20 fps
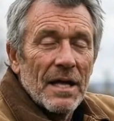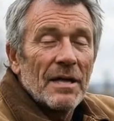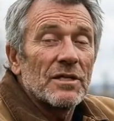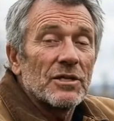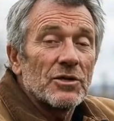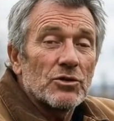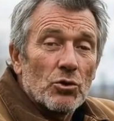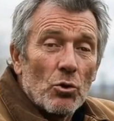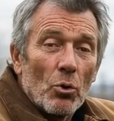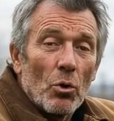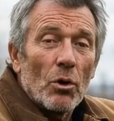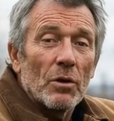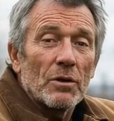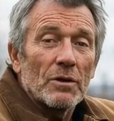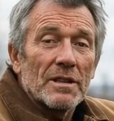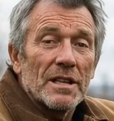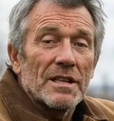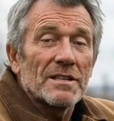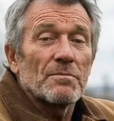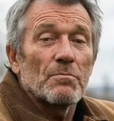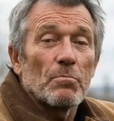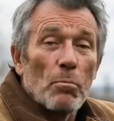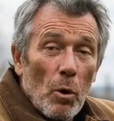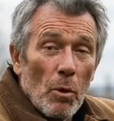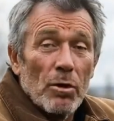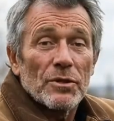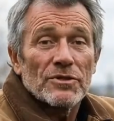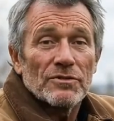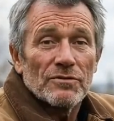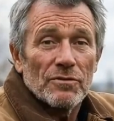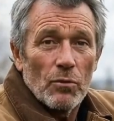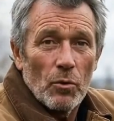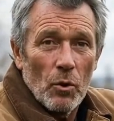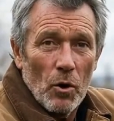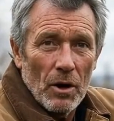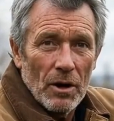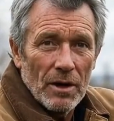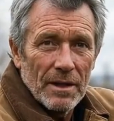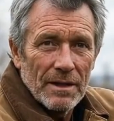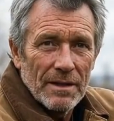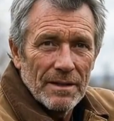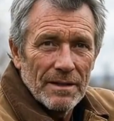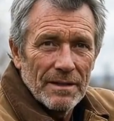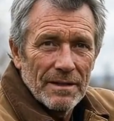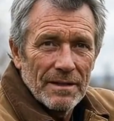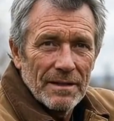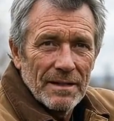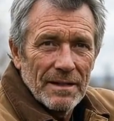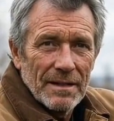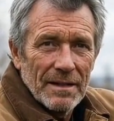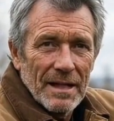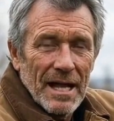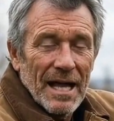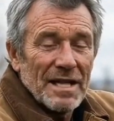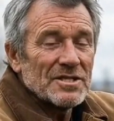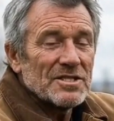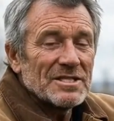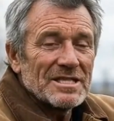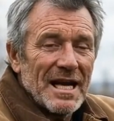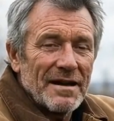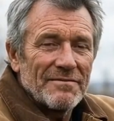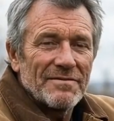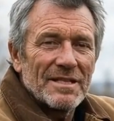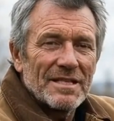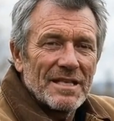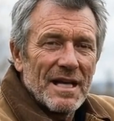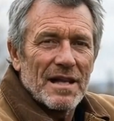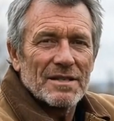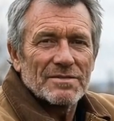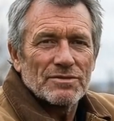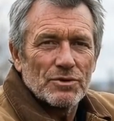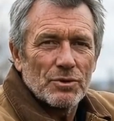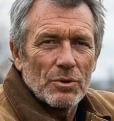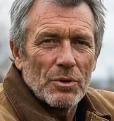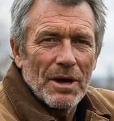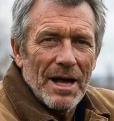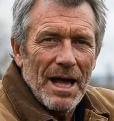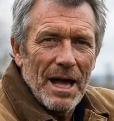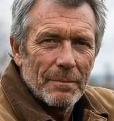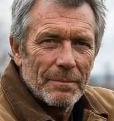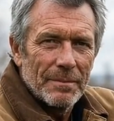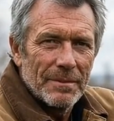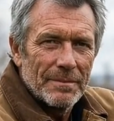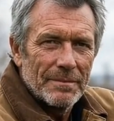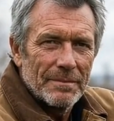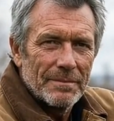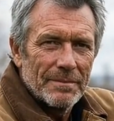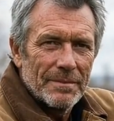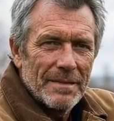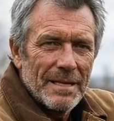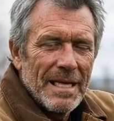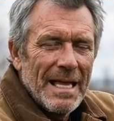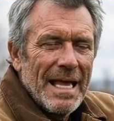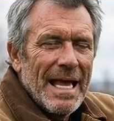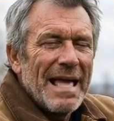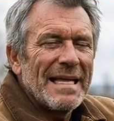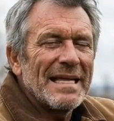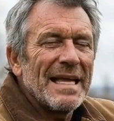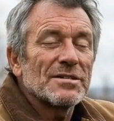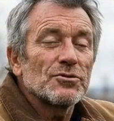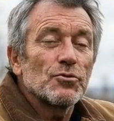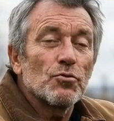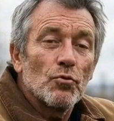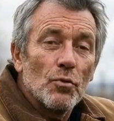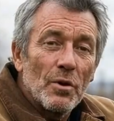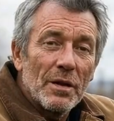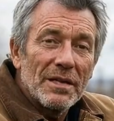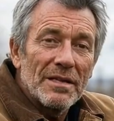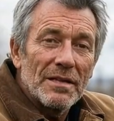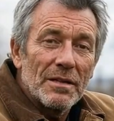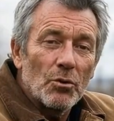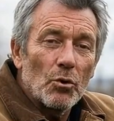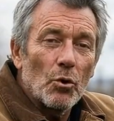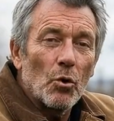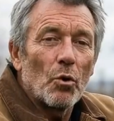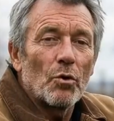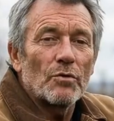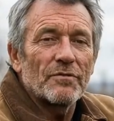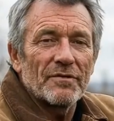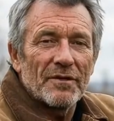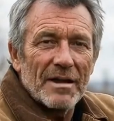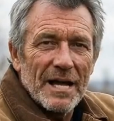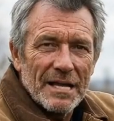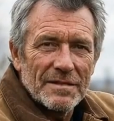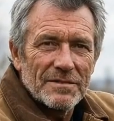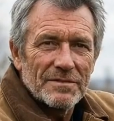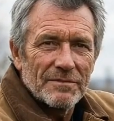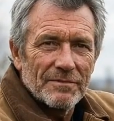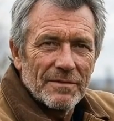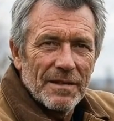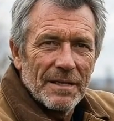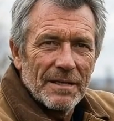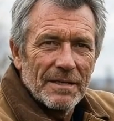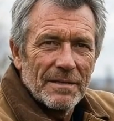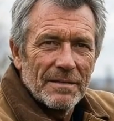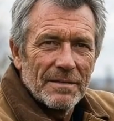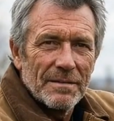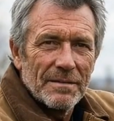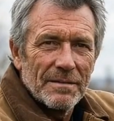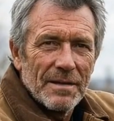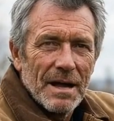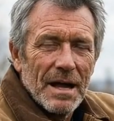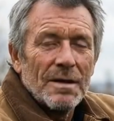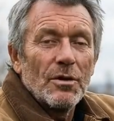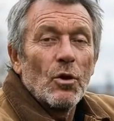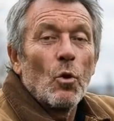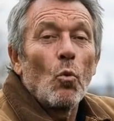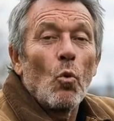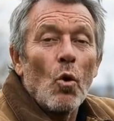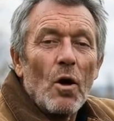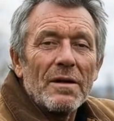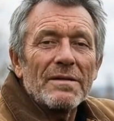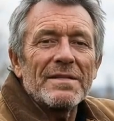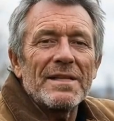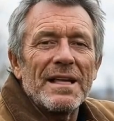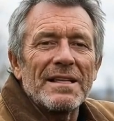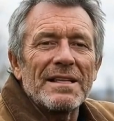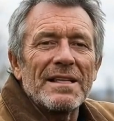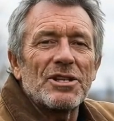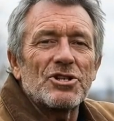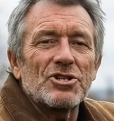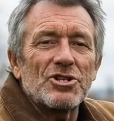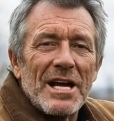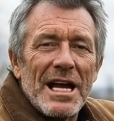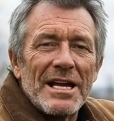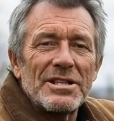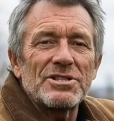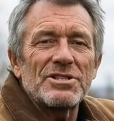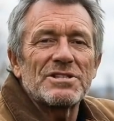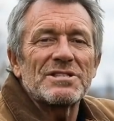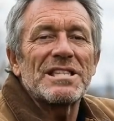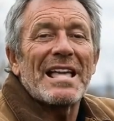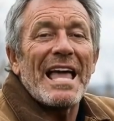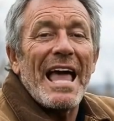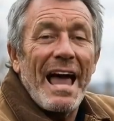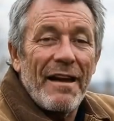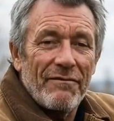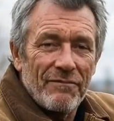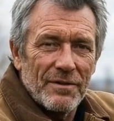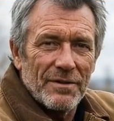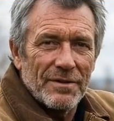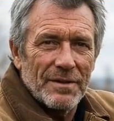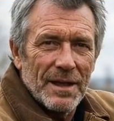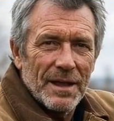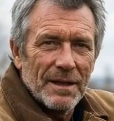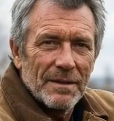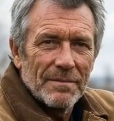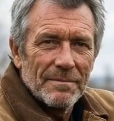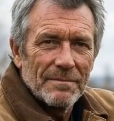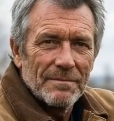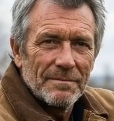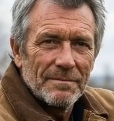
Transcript: The soil does most of the work. I just have to not screw it up. And that's really the core philosophy. The one thing that changes everything.